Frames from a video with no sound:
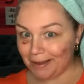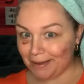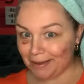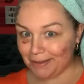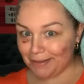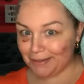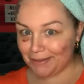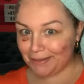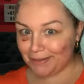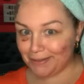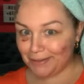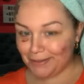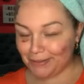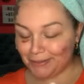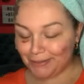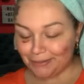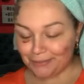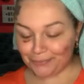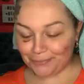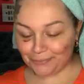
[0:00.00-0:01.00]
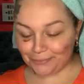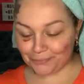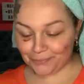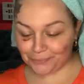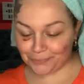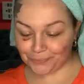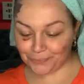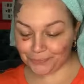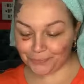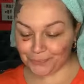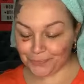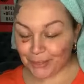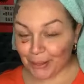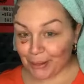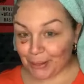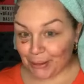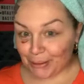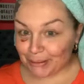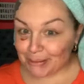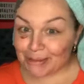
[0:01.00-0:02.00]
Hey y'all,
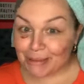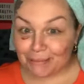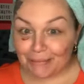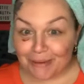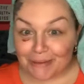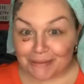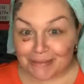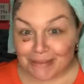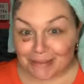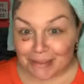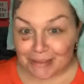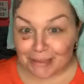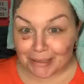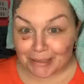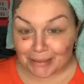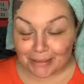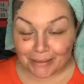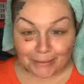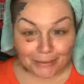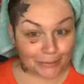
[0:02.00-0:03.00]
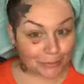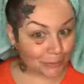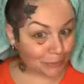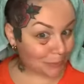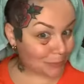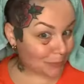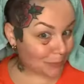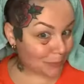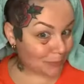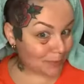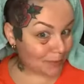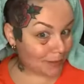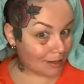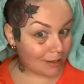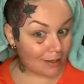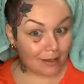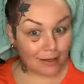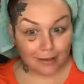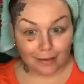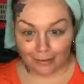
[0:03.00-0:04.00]
long time no see.
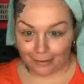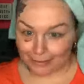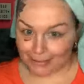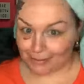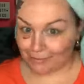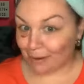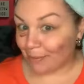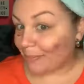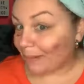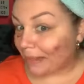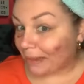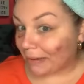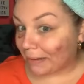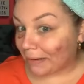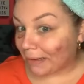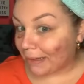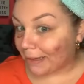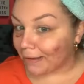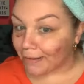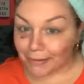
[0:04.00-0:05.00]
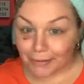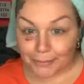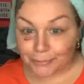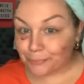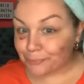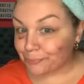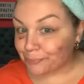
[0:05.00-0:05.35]
Y'all see my black eye?